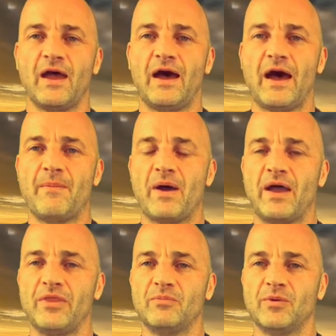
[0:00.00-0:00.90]

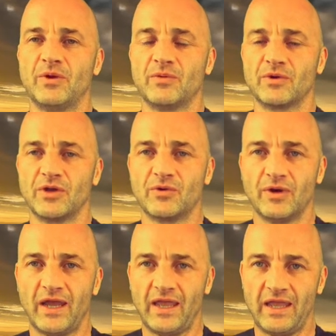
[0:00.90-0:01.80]
At the moment we're going to go
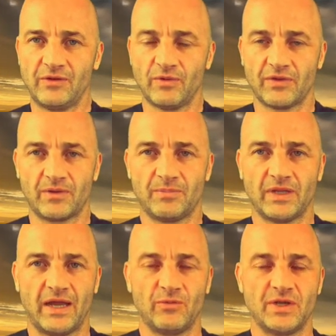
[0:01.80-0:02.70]
ahead with our
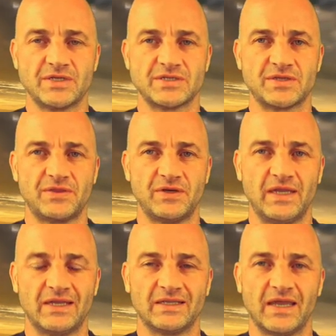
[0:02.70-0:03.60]
plan, which is 3
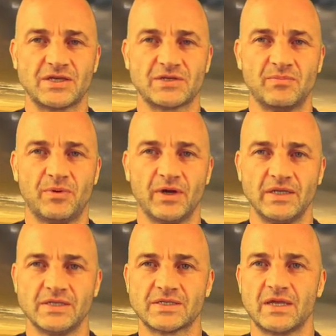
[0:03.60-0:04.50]
collection
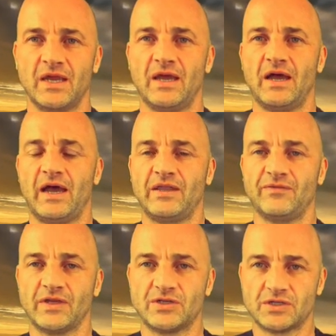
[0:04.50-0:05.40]
points at the
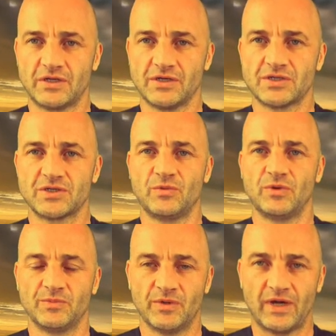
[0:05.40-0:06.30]
Vine Church,
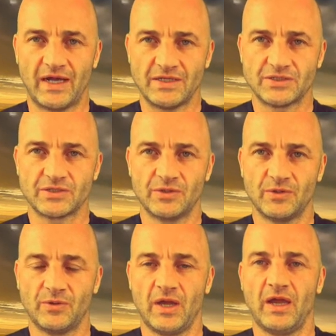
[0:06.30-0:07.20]
Woodmill High
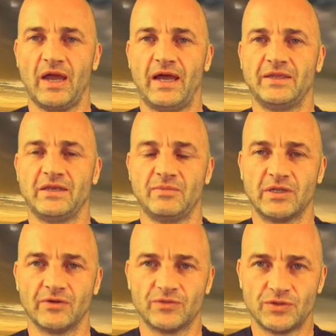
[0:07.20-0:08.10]
School and in the
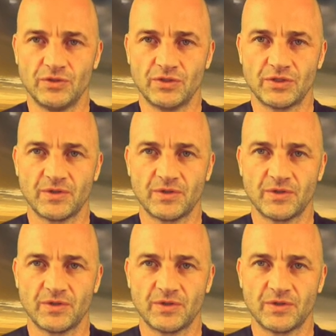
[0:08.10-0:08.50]
middle of Tuch.